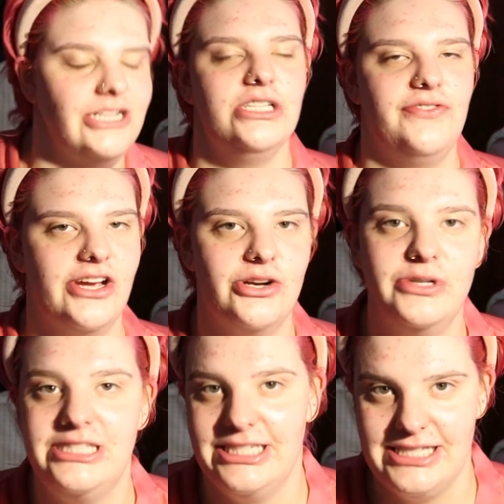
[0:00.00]
I just figured
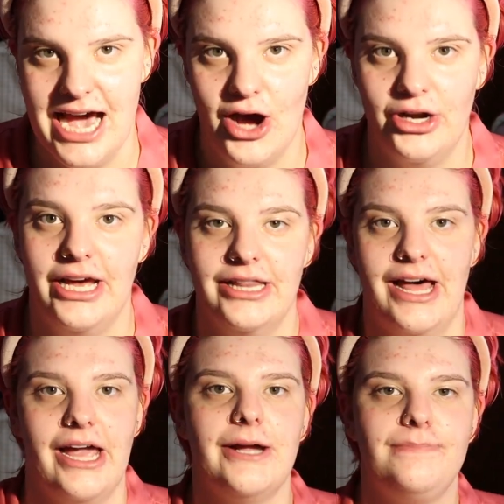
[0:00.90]
we'd sit down and
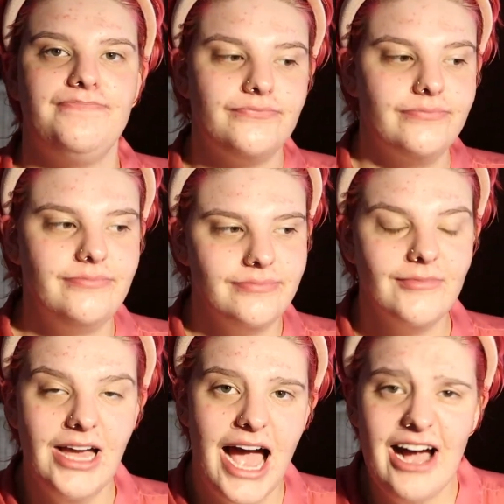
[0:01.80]
like
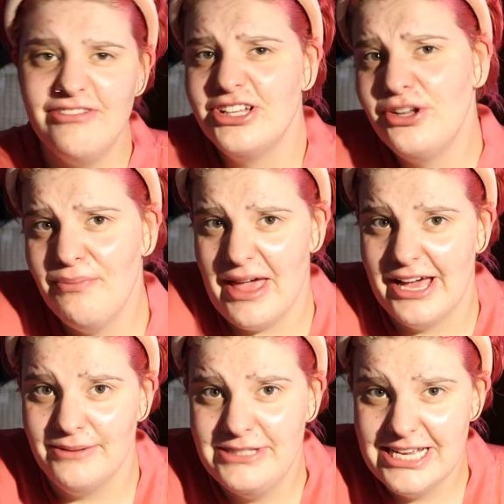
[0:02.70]
have a little
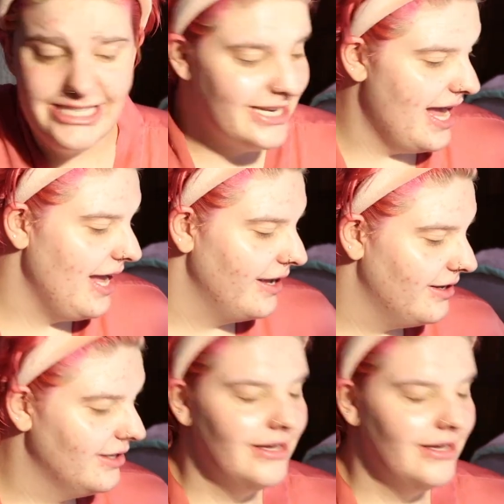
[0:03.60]
makeup day today.